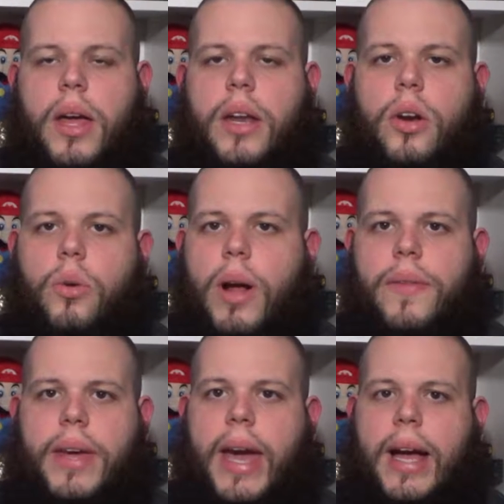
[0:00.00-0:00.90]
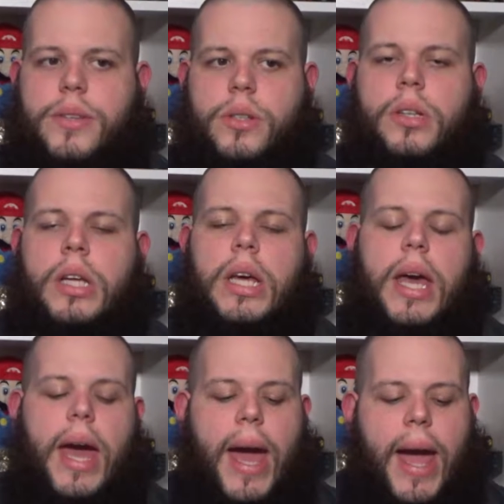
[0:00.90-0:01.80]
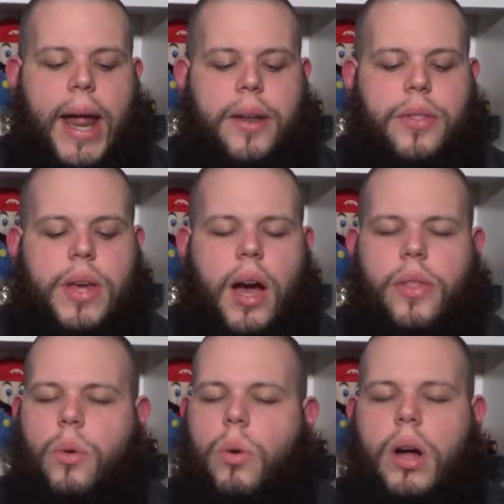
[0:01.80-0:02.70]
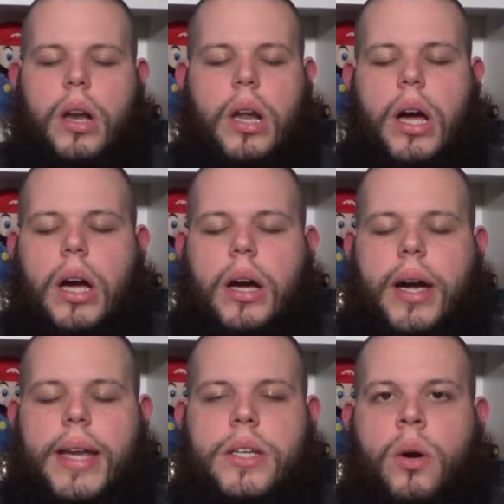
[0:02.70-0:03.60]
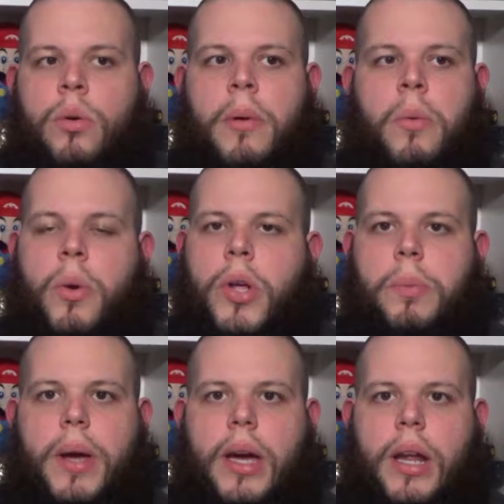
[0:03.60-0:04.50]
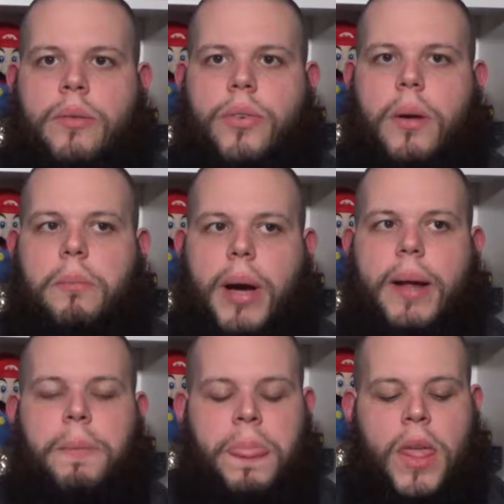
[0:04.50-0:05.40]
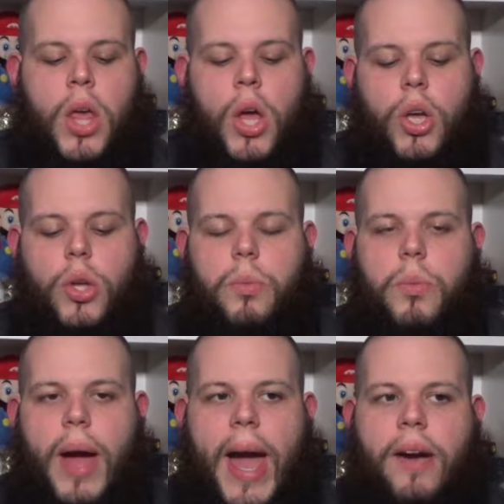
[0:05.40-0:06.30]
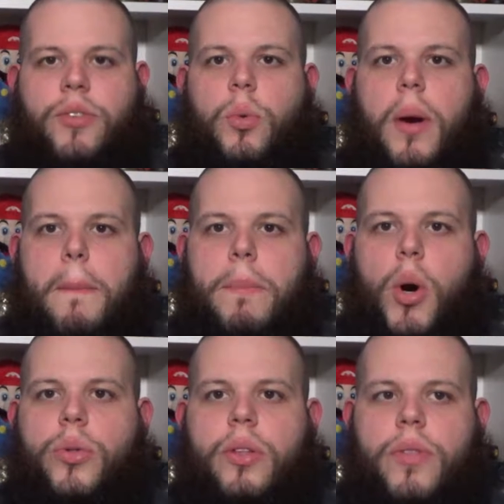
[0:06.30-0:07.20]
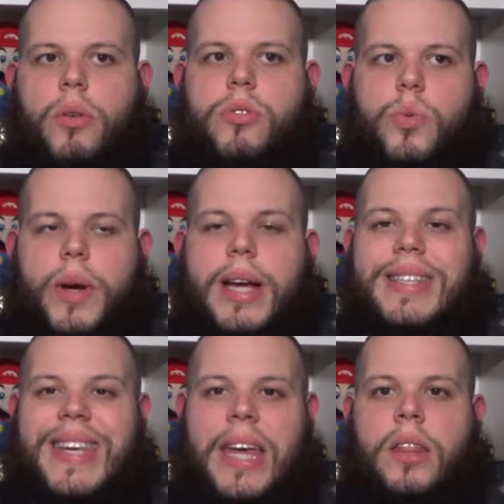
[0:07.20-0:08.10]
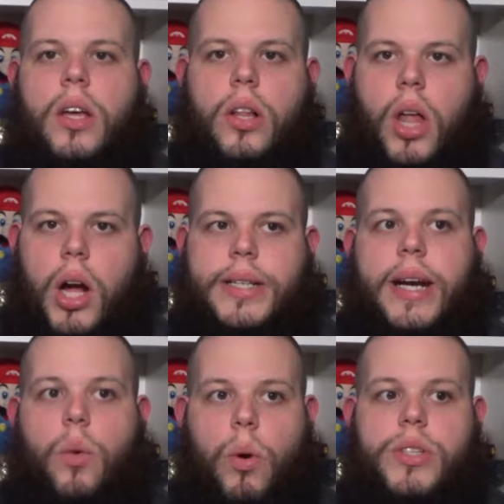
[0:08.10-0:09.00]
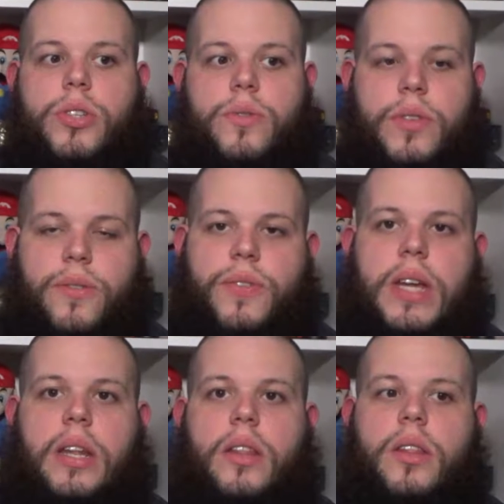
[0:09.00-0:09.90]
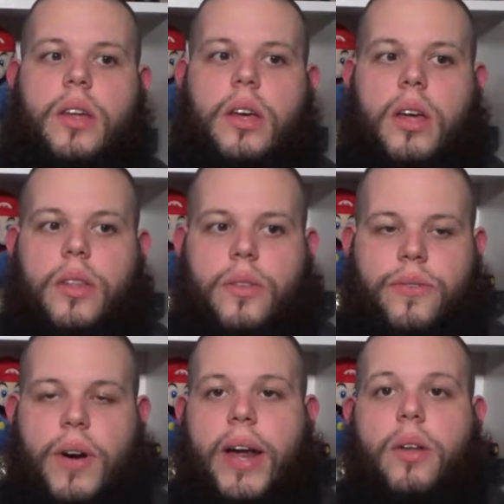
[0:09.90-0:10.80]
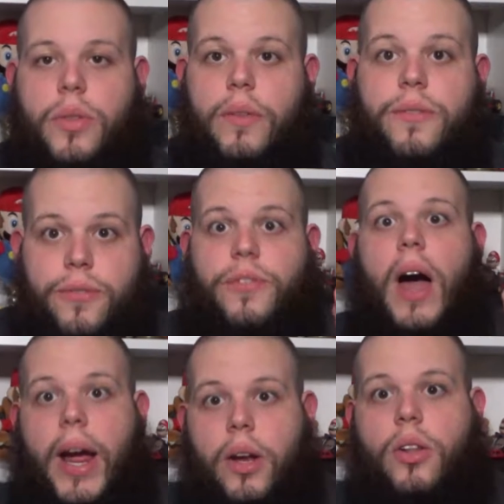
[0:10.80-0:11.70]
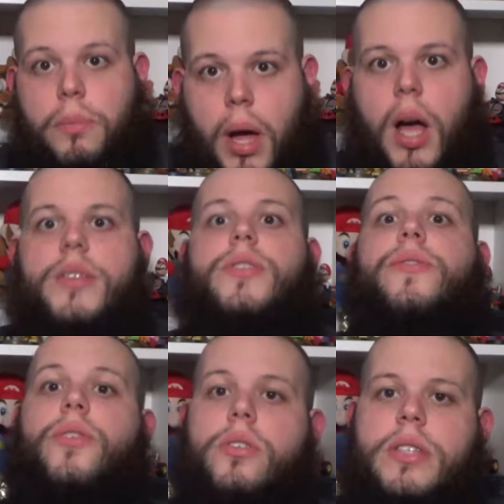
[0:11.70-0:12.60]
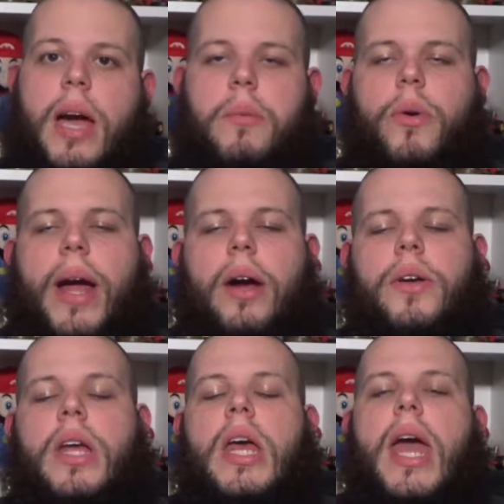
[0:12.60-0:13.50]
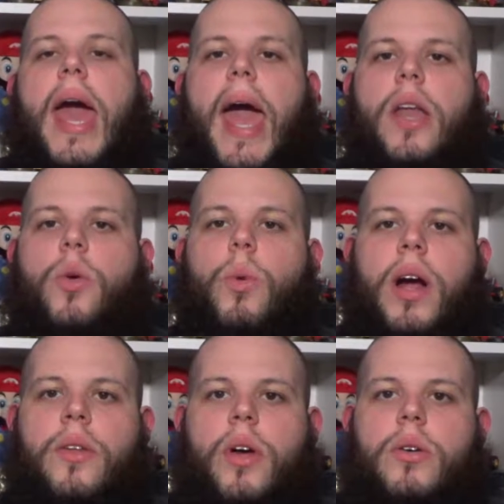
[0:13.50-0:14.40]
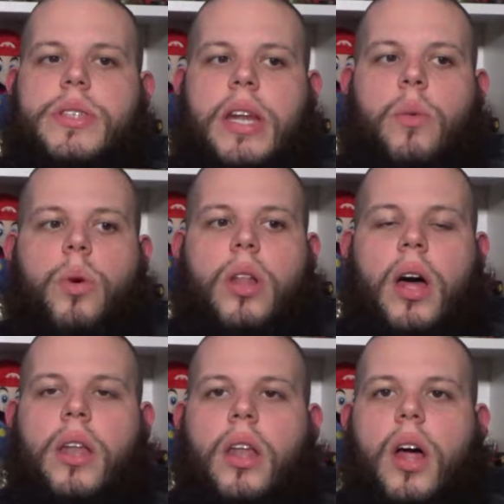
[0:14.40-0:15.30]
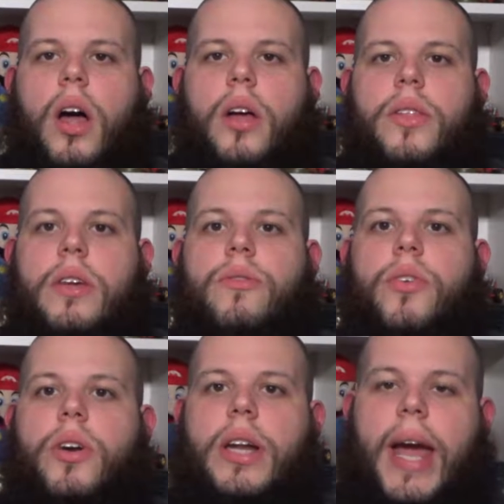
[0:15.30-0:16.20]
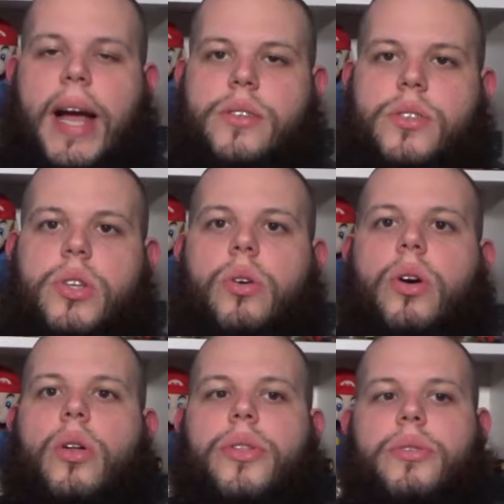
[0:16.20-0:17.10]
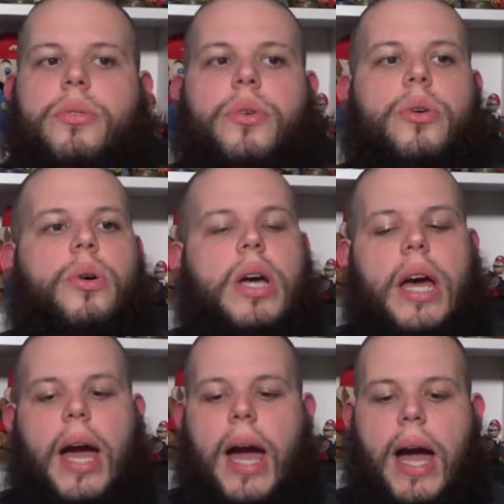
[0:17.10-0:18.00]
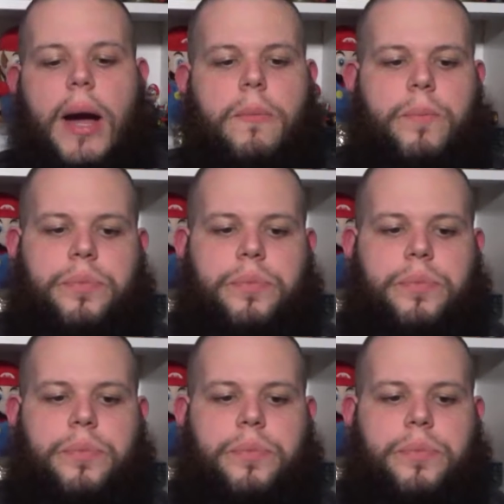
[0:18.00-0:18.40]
in and around the castle, and the other one, I don't remember where you pick it up from, but you have to wear both of those rings in the clock tower once you've defeated the final boss the first time around, and you wear those and it will unlock the inverted castle. So you'll go through I